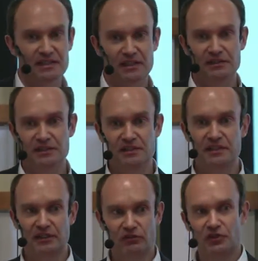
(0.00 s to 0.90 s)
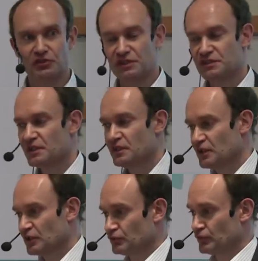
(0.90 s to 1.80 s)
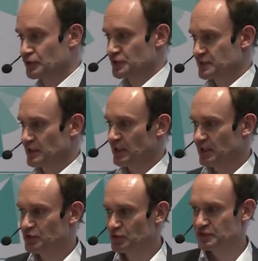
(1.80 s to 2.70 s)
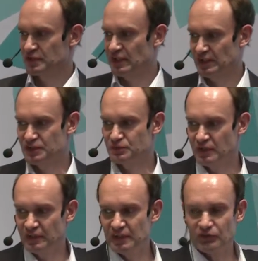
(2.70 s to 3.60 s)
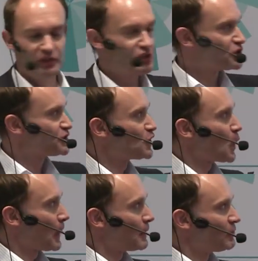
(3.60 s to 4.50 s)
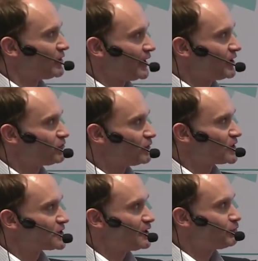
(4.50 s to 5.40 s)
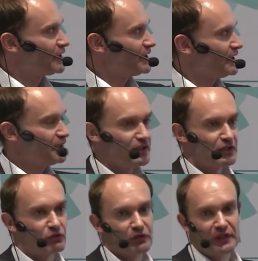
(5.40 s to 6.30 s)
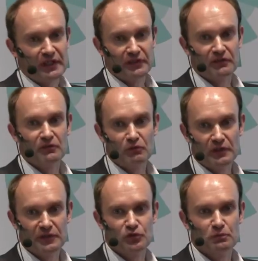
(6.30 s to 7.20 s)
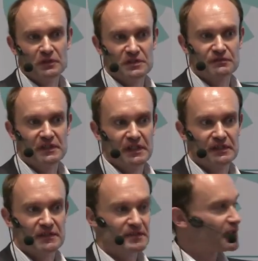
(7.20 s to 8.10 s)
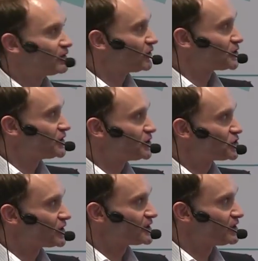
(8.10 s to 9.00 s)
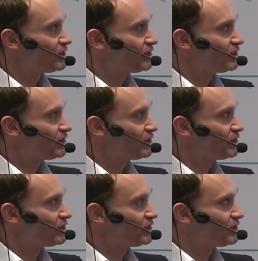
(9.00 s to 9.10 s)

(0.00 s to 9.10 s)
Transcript: the LTE technologies, which is used elsewhere in the regions, like, for example, in India or in other, where the 2.3 gigahertz technology is just